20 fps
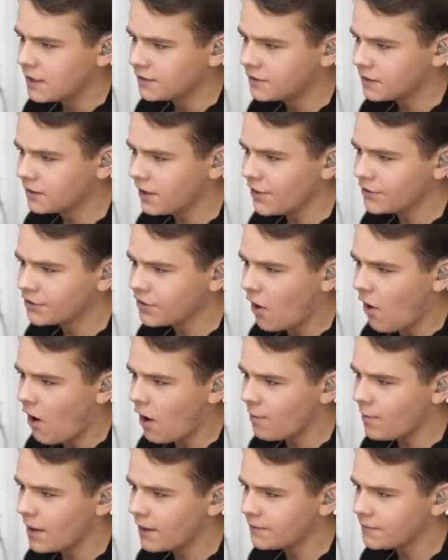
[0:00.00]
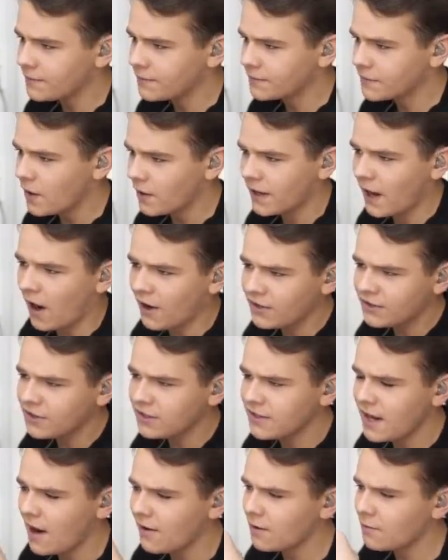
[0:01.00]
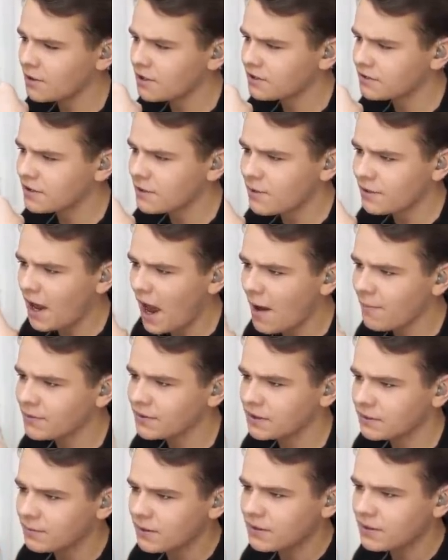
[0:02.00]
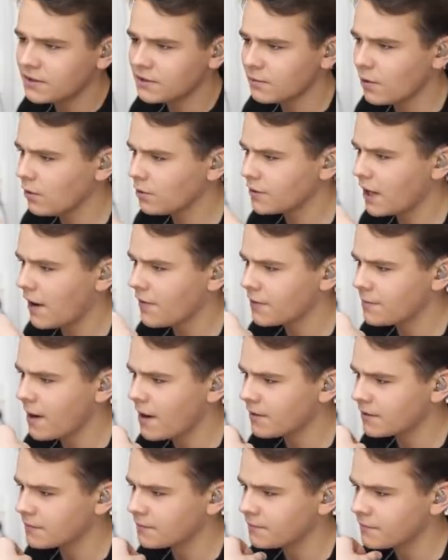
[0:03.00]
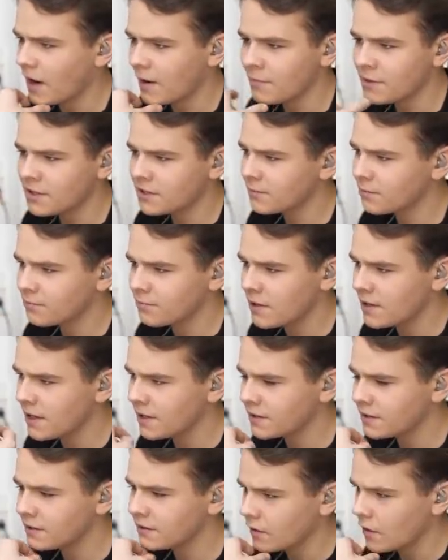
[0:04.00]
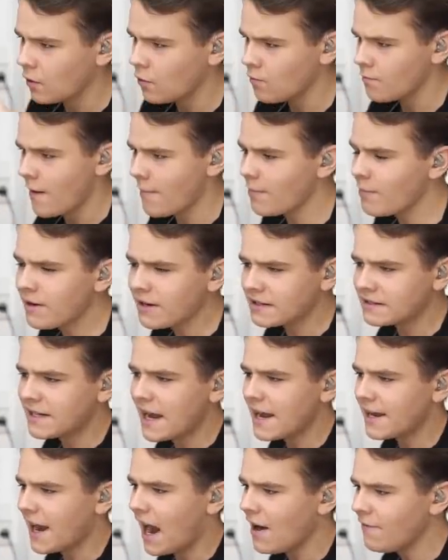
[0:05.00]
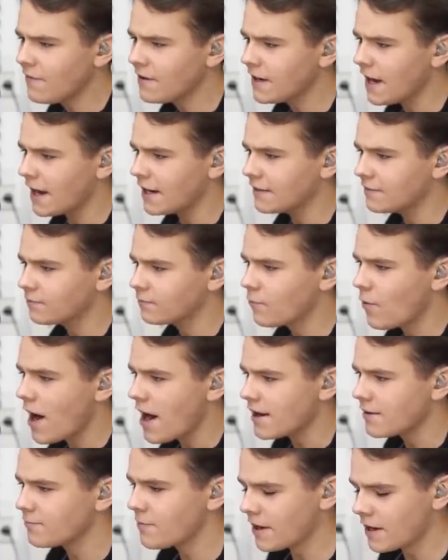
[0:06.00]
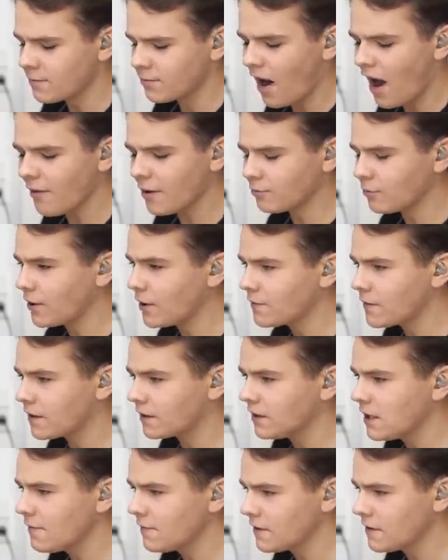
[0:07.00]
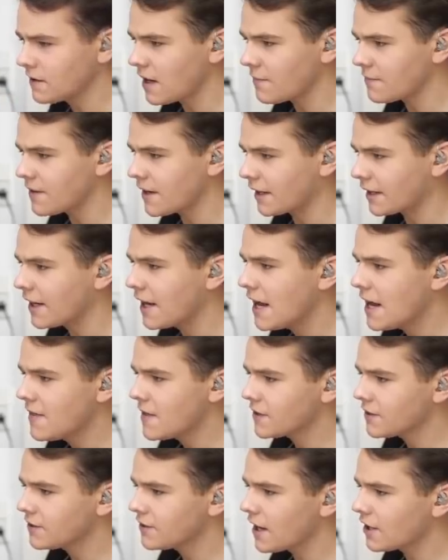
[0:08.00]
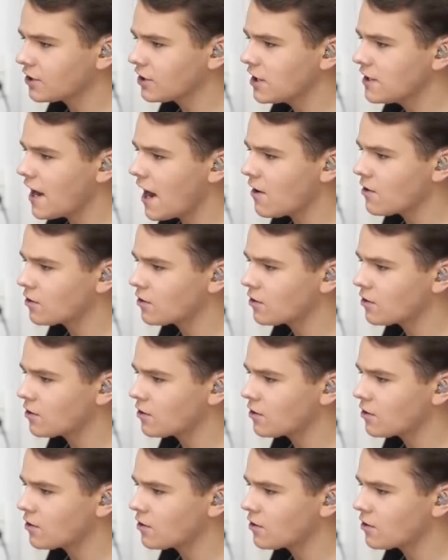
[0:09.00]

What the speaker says: It's a close call, but okay, honestly, now I want to see what happens if we just roll down the mountain. Are we just really gonna... Oh, maybe we can take off again. Wait, we can probably run off a cliff or something. This is actually now